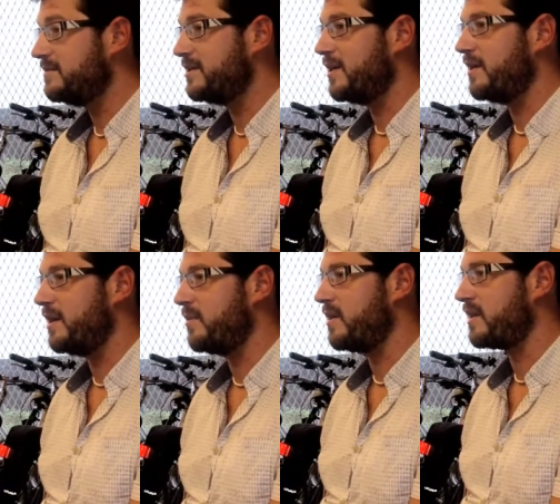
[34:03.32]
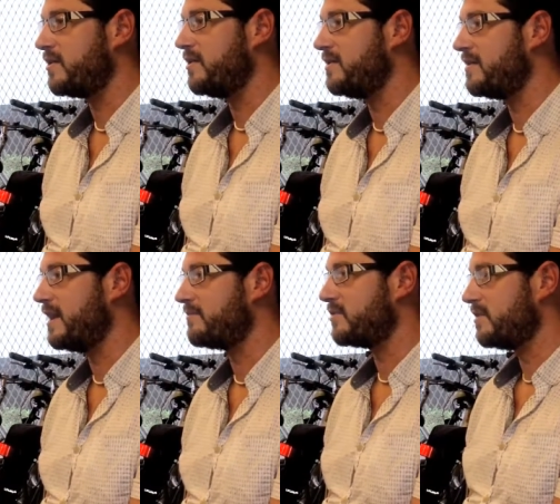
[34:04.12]
You know, I work on
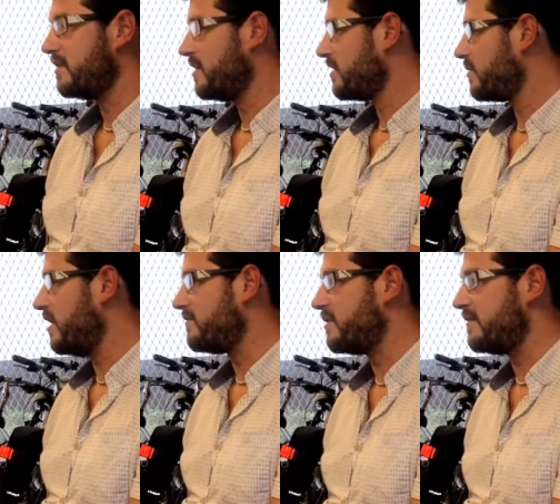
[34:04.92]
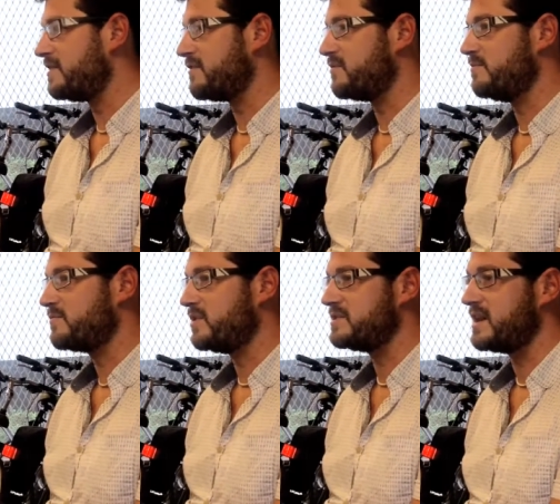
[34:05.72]
quite a few other
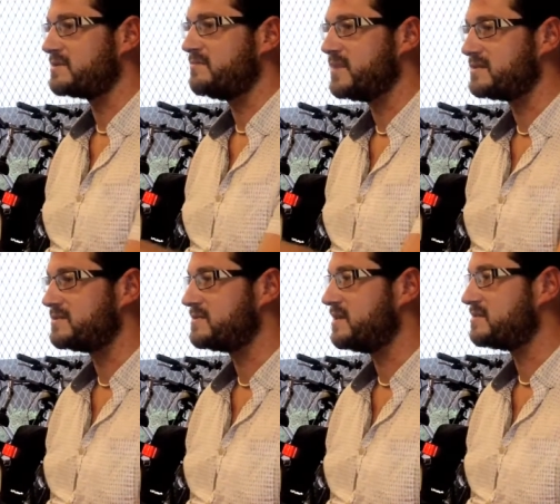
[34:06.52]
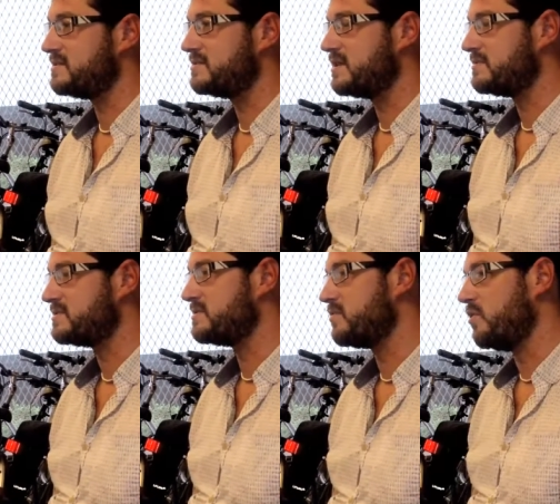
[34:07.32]
different projects and businesses in terms
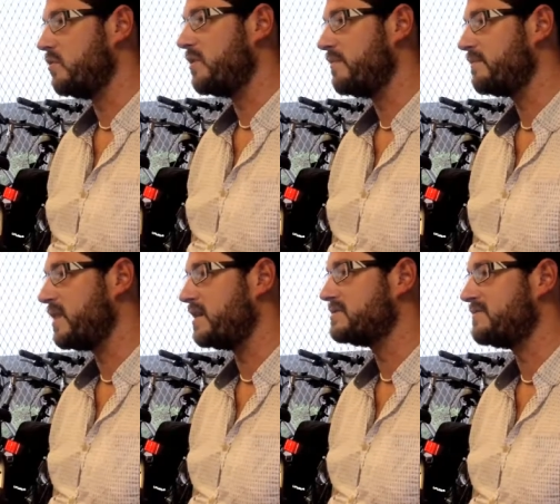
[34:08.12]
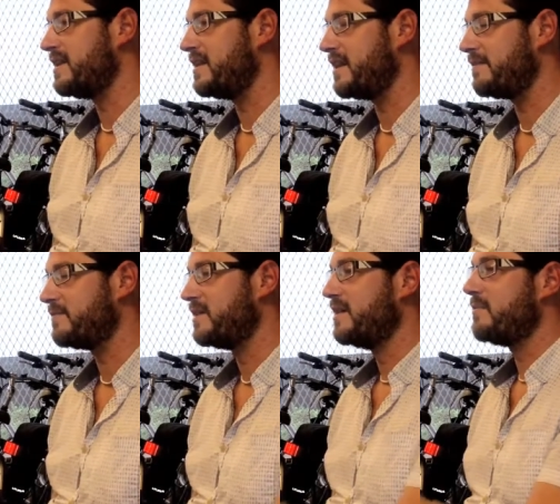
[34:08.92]
of support. I'm part of
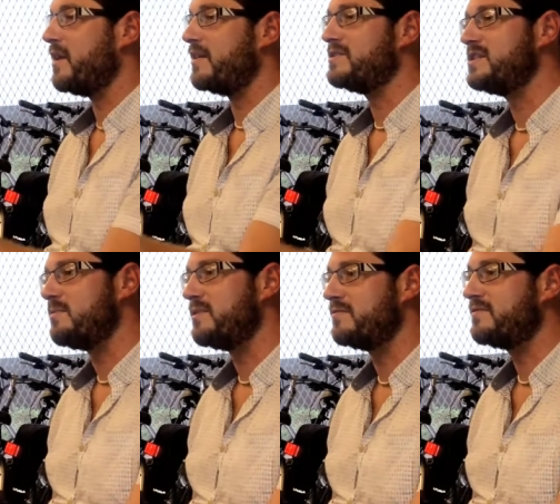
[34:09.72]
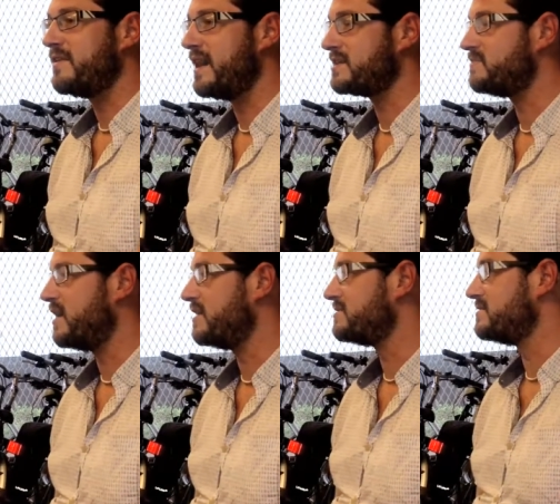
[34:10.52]
a partnership of
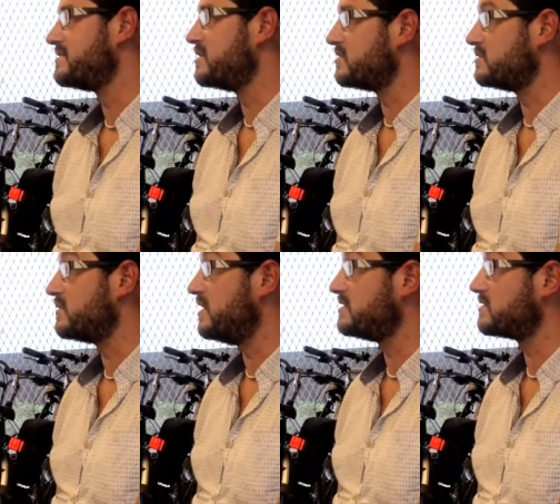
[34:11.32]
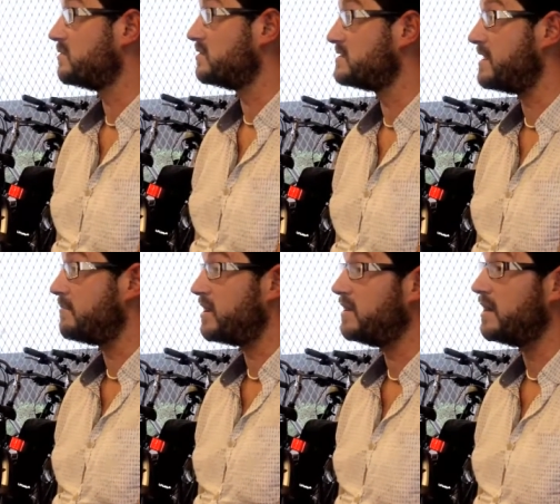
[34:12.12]
experts and social entrepreneurs
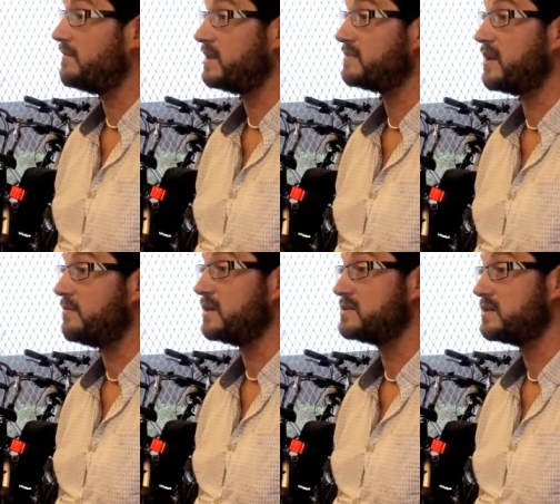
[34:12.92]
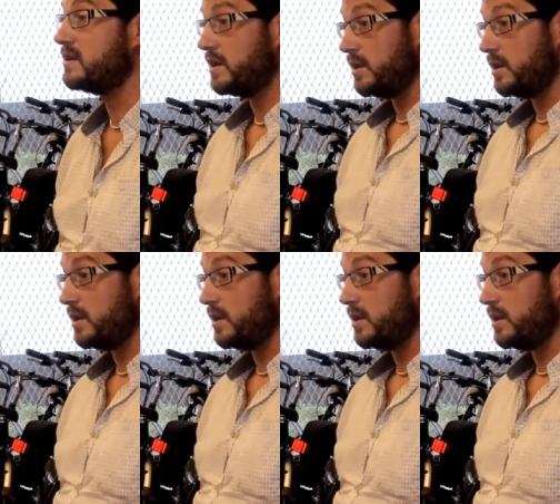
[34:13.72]
assembly, and that's very much